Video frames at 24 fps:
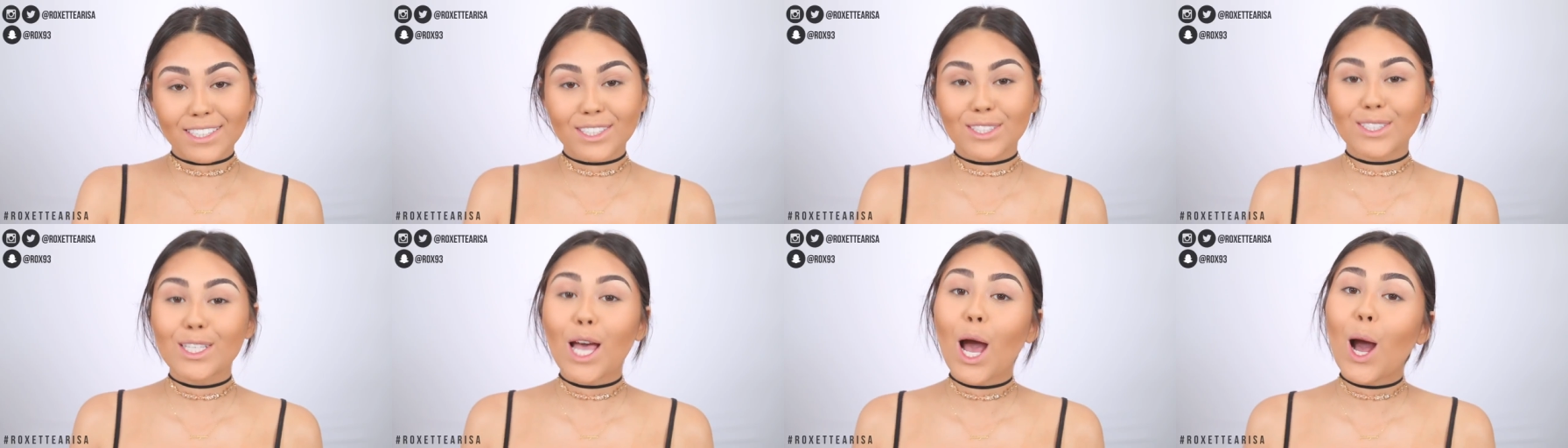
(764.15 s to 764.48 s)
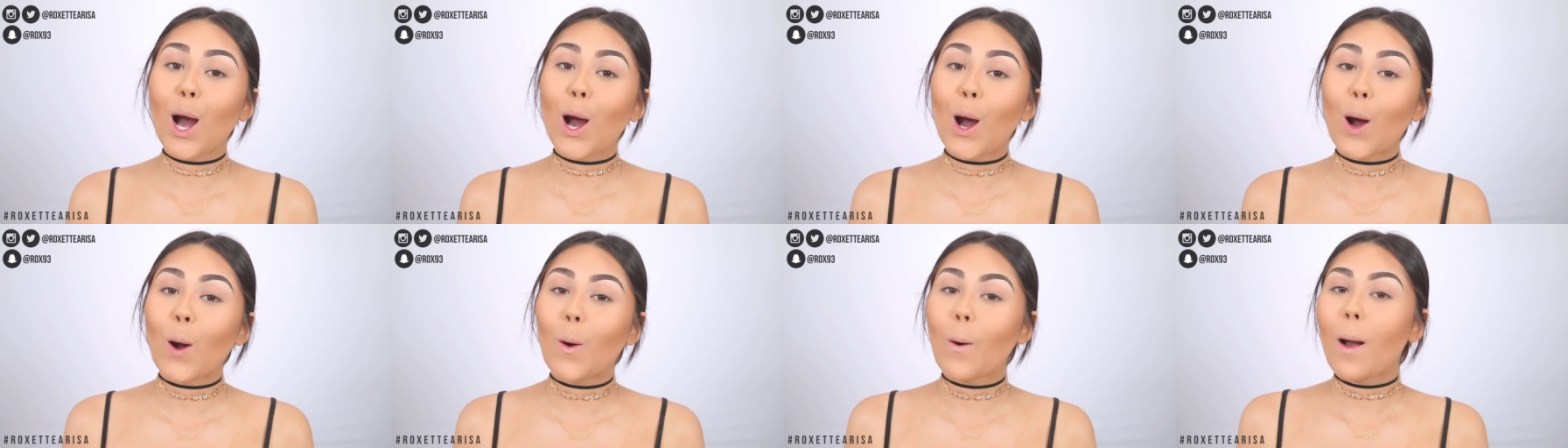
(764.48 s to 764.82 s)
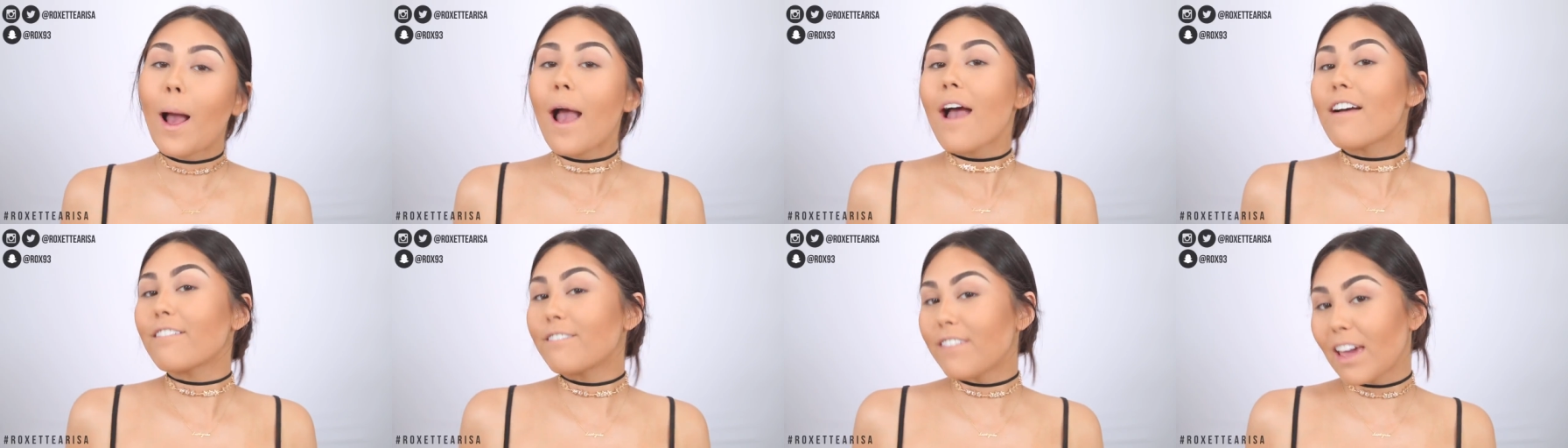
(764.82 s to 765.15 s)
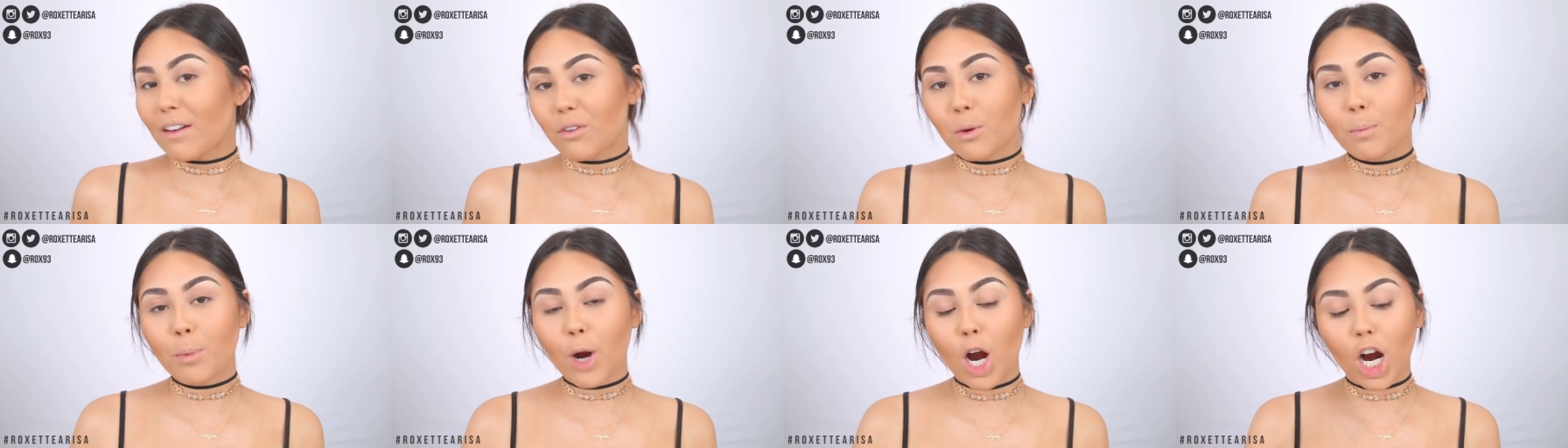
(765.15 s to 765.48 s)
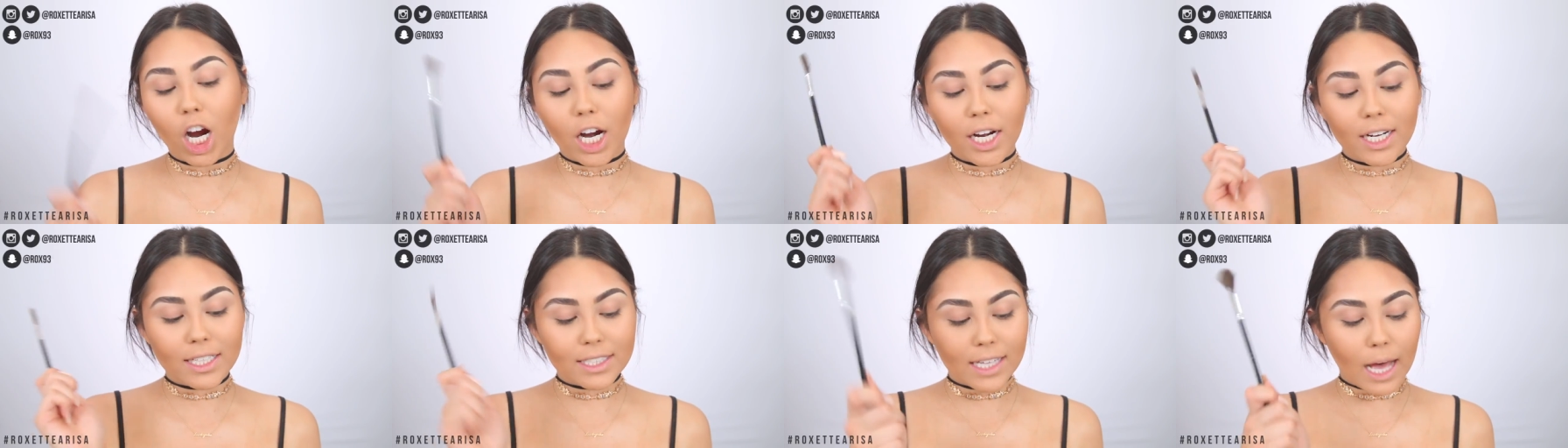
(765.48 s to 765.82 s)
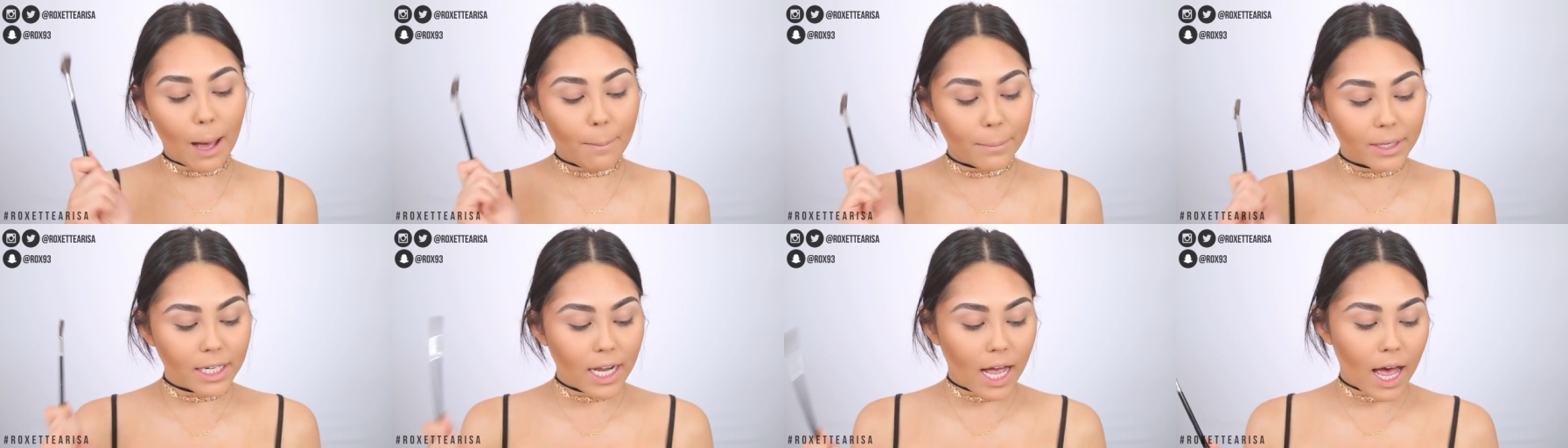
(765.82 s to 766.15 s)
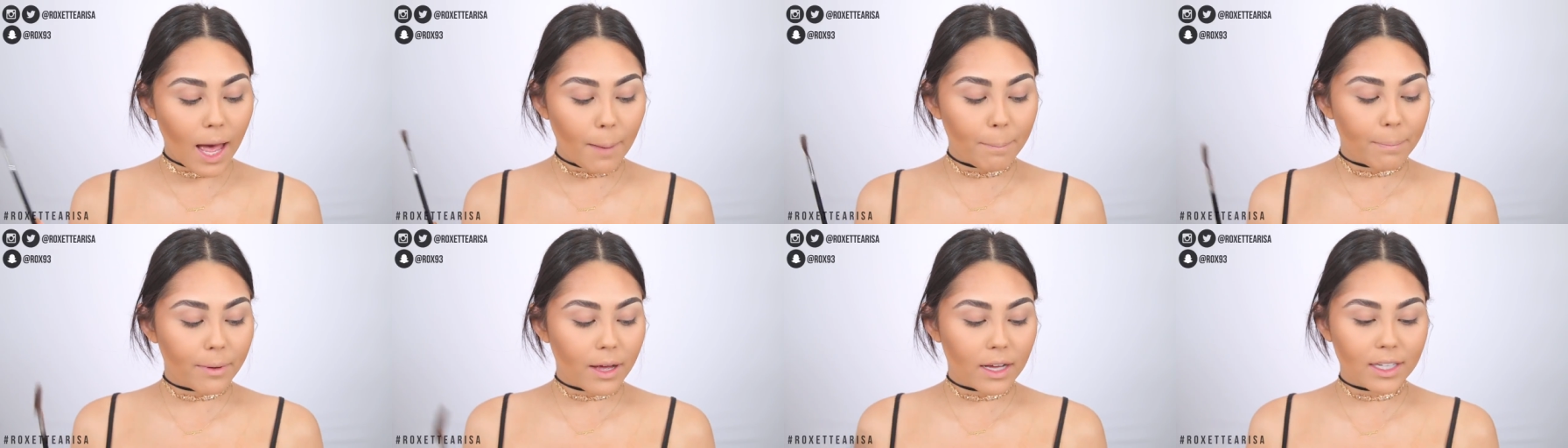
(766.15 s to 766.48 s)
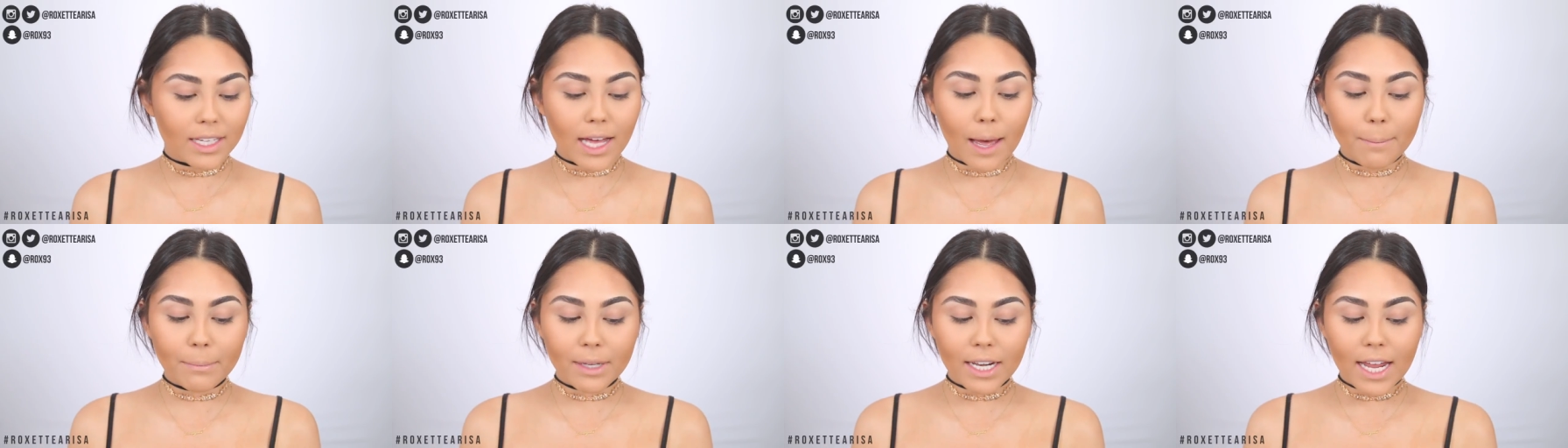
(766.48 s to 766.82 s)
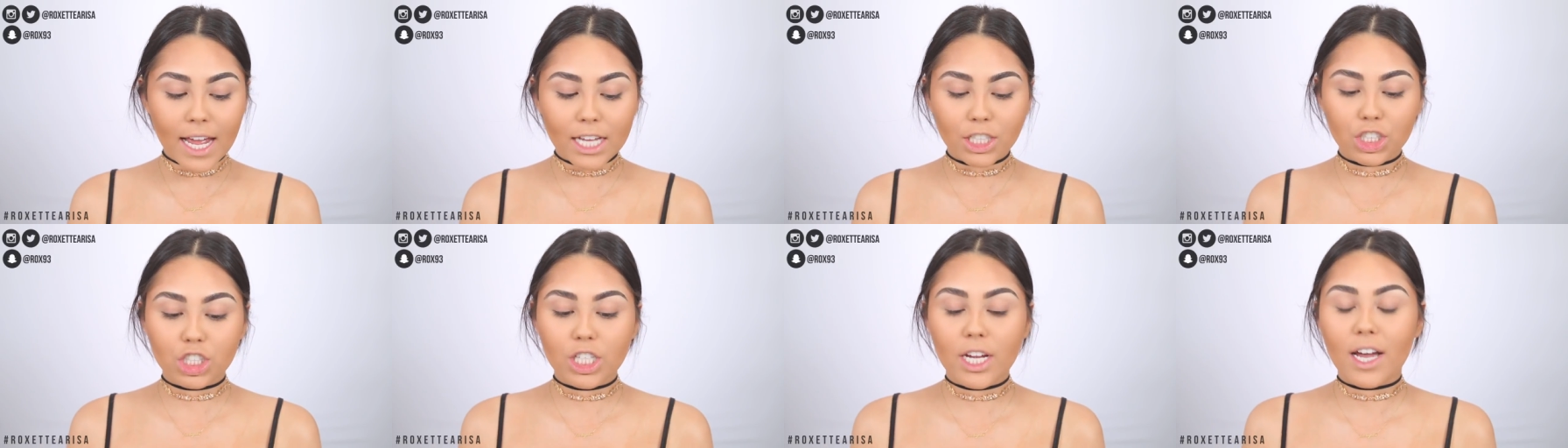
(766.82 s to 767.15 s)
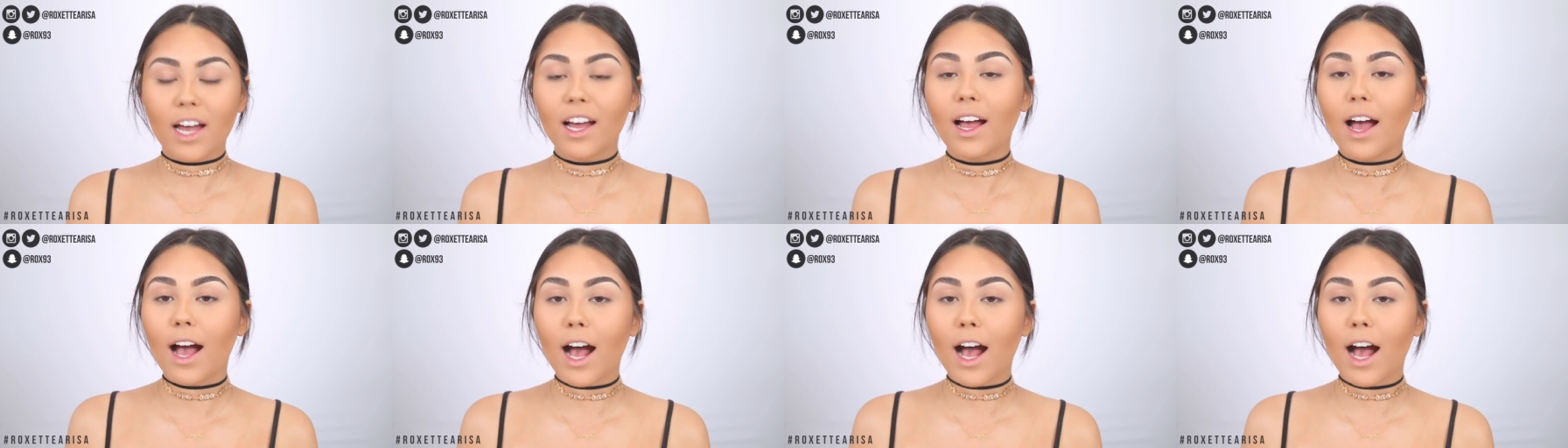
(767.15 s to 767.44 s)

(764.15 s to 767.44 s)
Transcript: So favorite part coming up, coming at you.